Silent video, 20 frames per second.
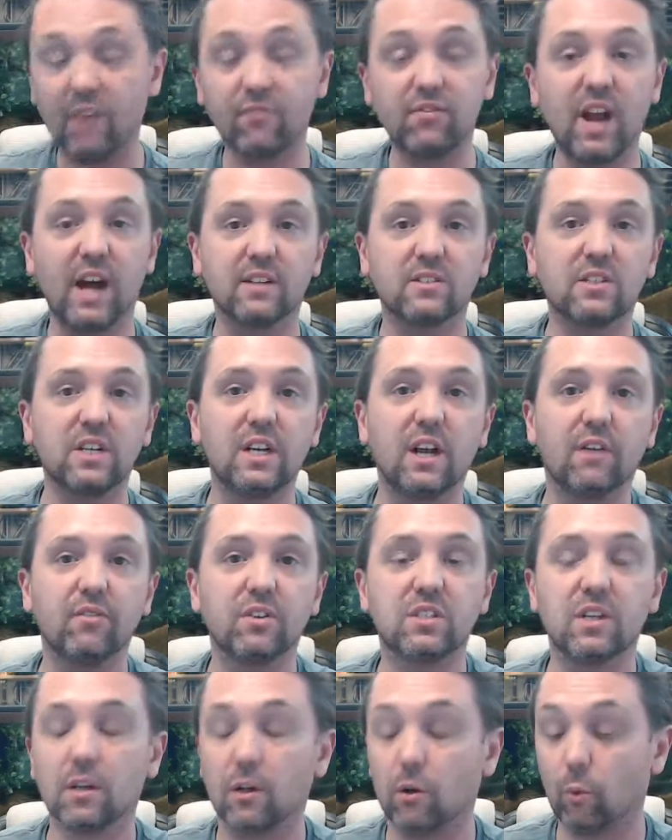I've not seen
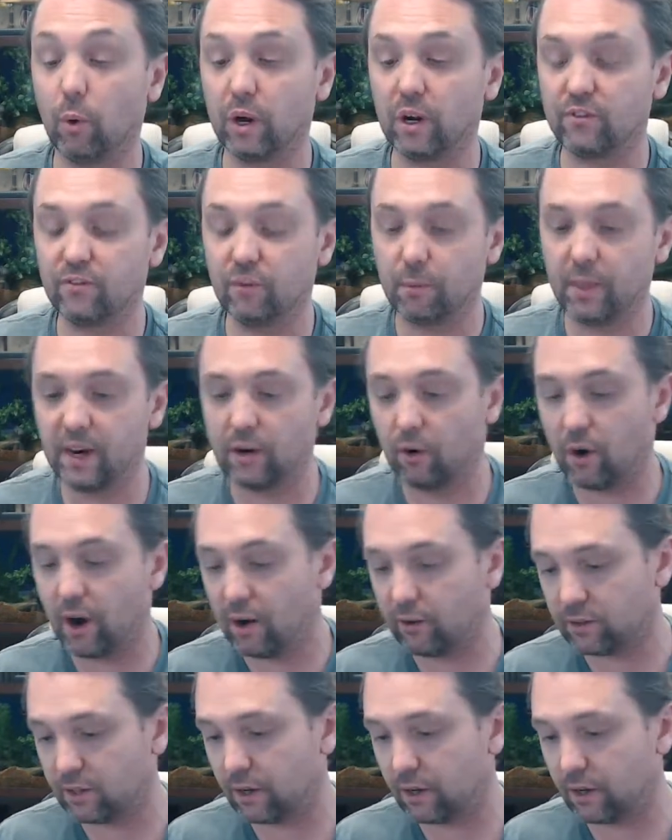every single one of them that are